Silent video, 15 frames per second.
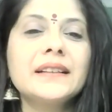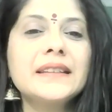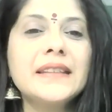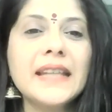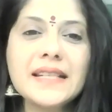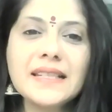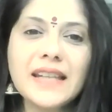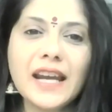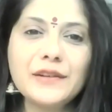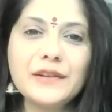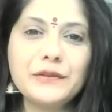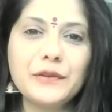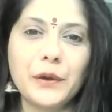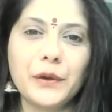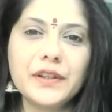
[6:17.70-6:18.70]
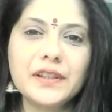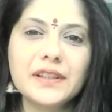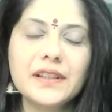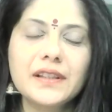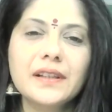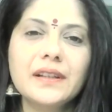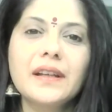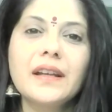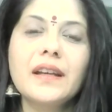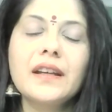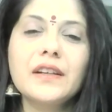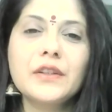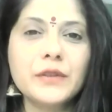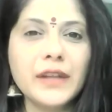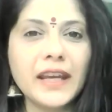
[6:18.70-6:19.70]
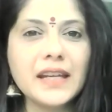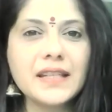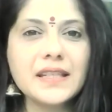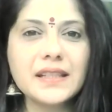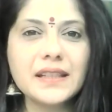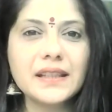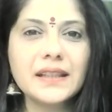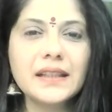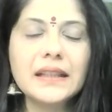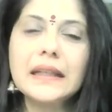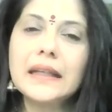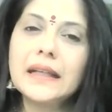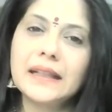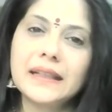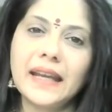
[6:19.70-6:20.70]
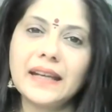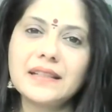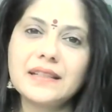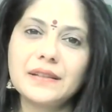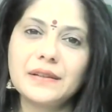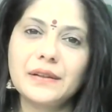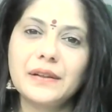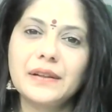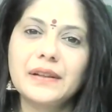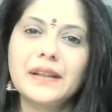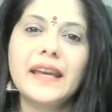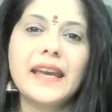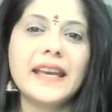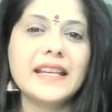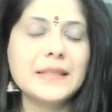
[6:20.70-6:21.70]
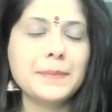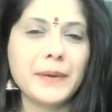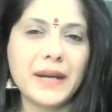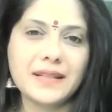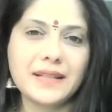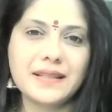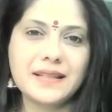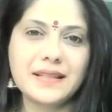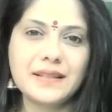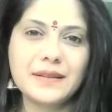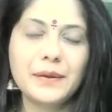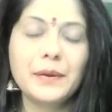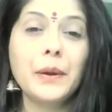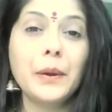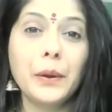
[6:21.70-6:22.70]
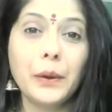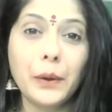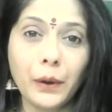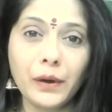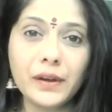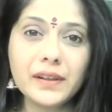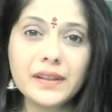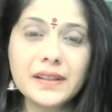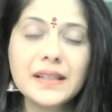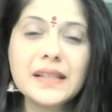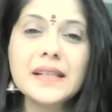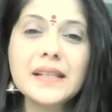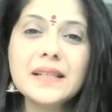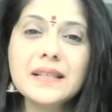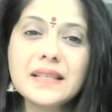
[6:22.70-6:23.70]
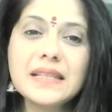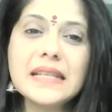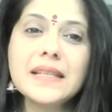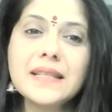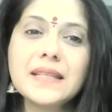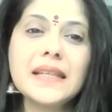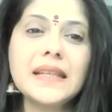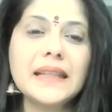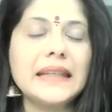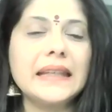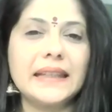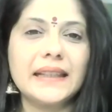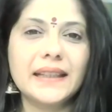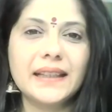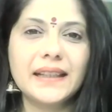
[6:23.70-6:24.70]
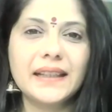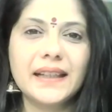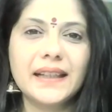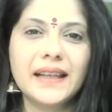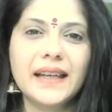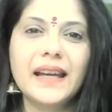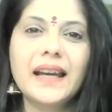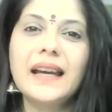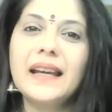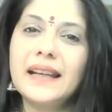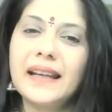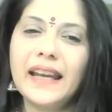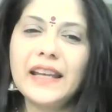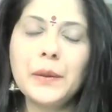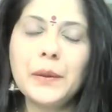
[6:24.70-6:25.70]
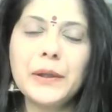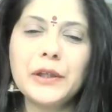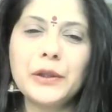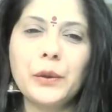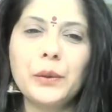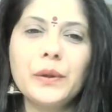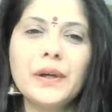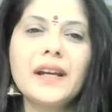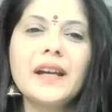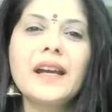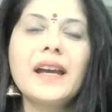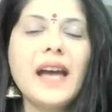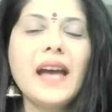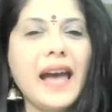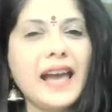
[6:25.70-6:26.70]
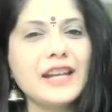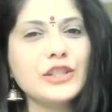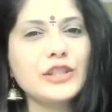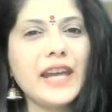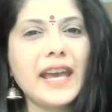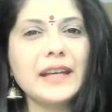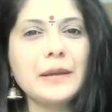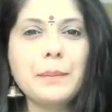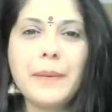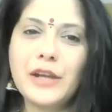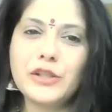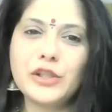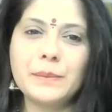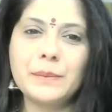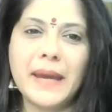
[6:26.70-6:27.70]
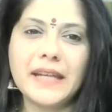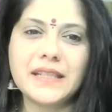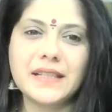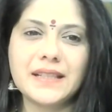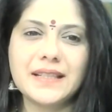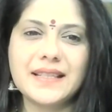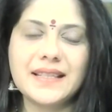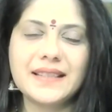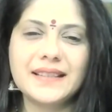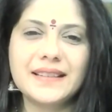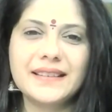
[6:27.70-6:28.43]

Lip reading: They stand for Create, Connect, Express, or CCE. Like we know, hashtag Passion Matters.